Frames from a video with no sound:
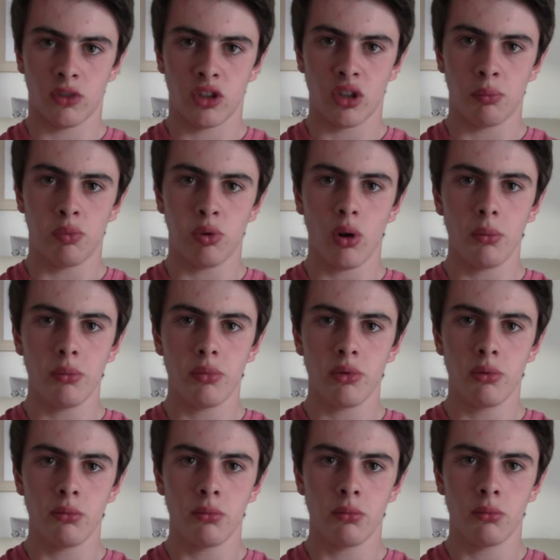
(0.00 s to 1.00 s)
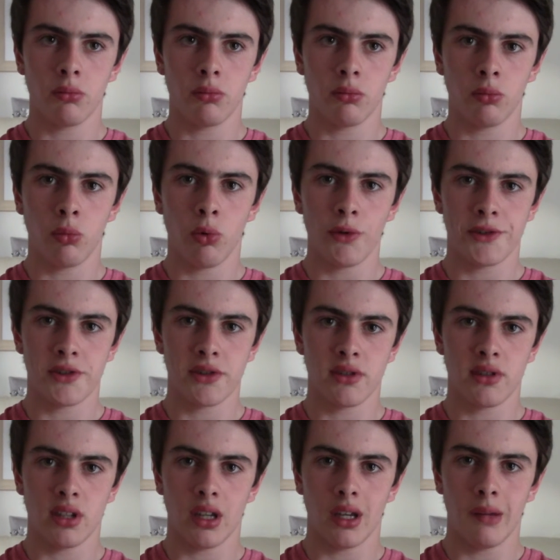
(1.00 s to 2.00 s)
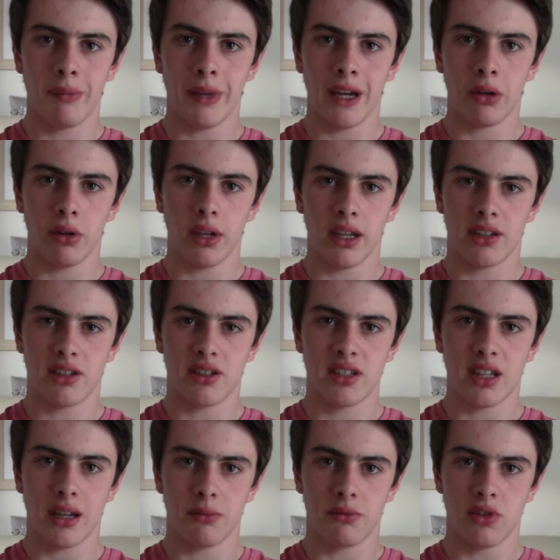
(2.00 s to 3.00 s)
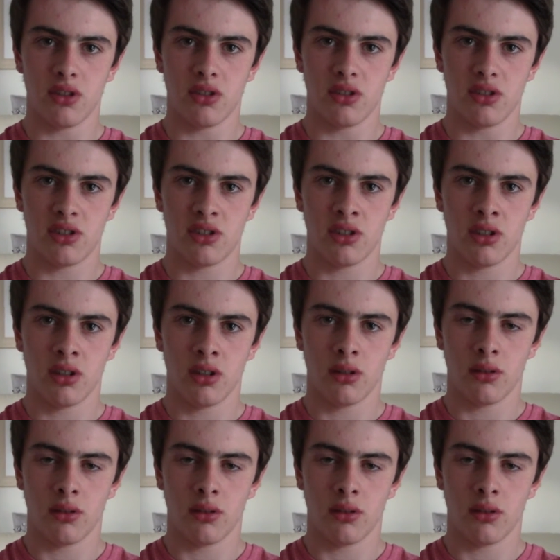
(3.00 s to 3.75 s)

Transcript: the problem wasn't about acceptance,